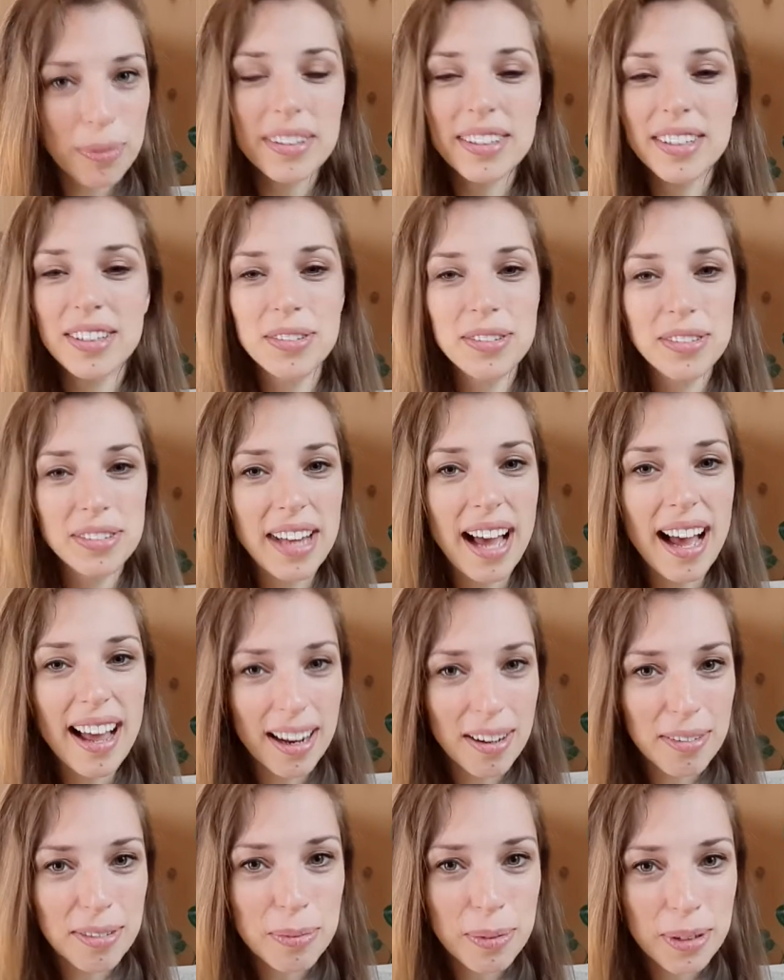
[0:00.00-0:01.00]
You do not
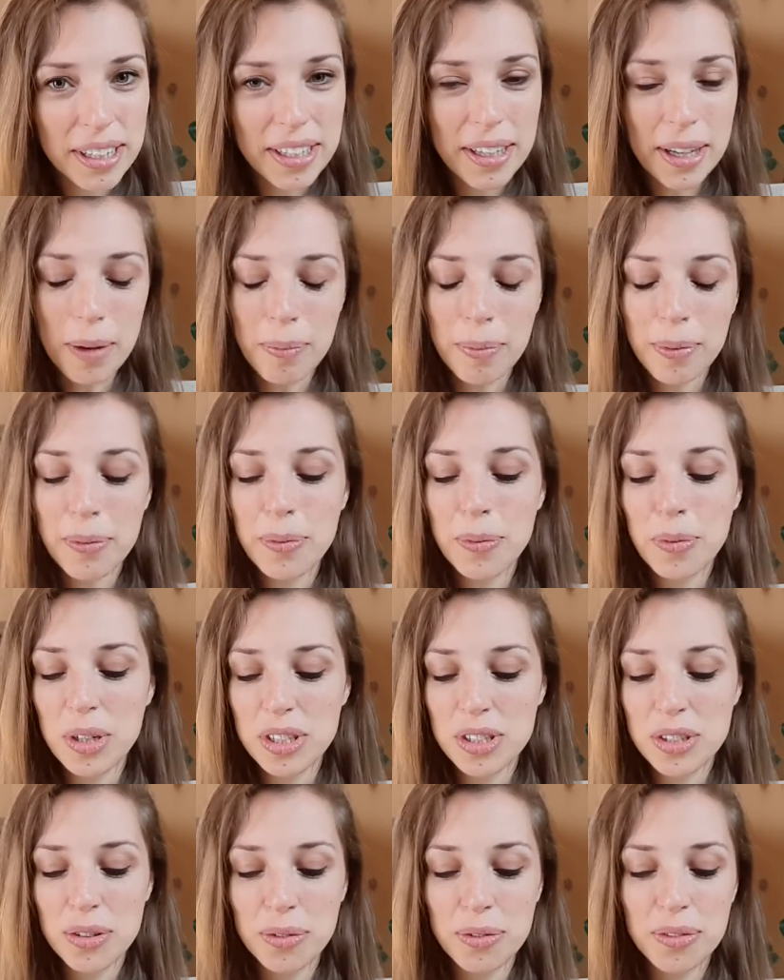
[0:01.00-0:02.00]
have to break up
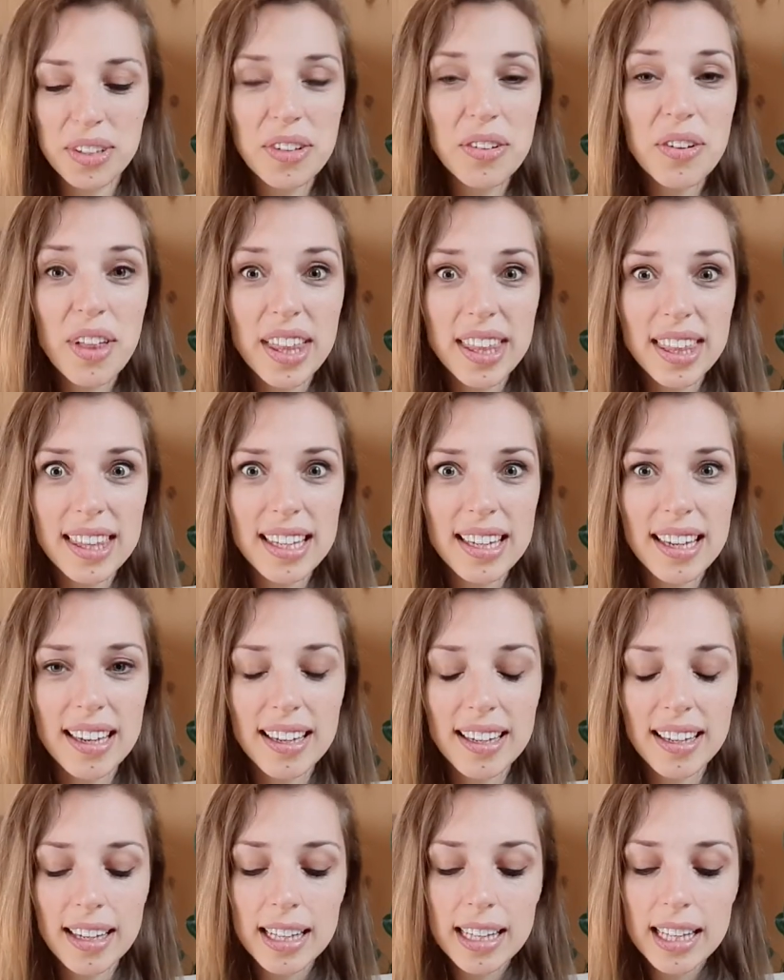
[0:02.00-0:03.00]
once you feel the
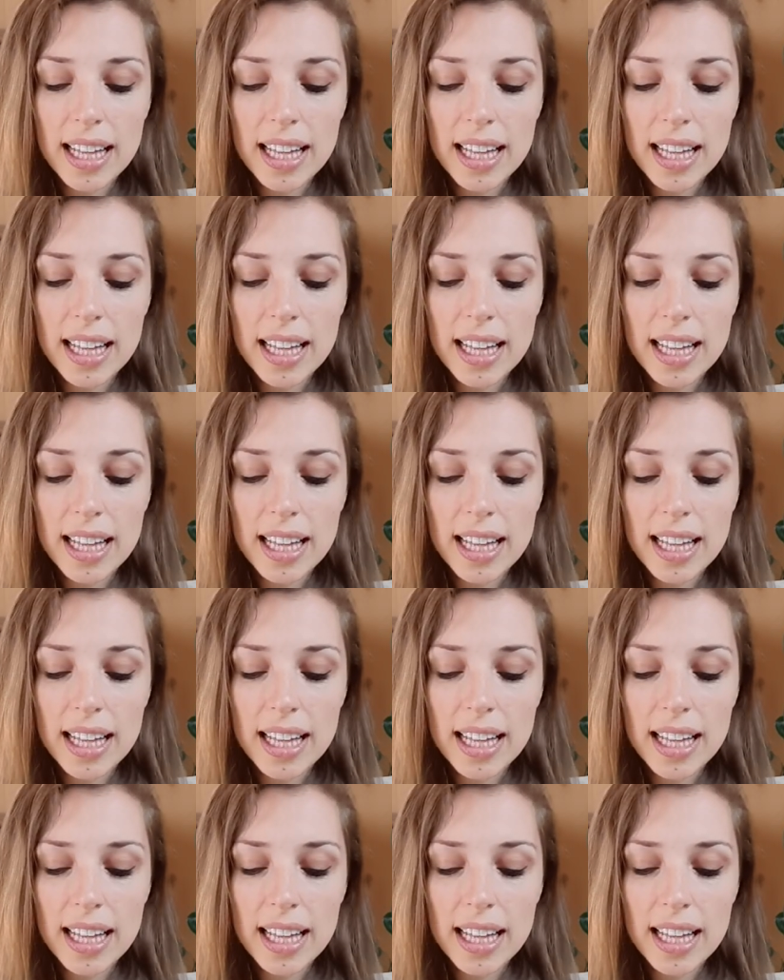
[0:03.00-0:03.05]
ick.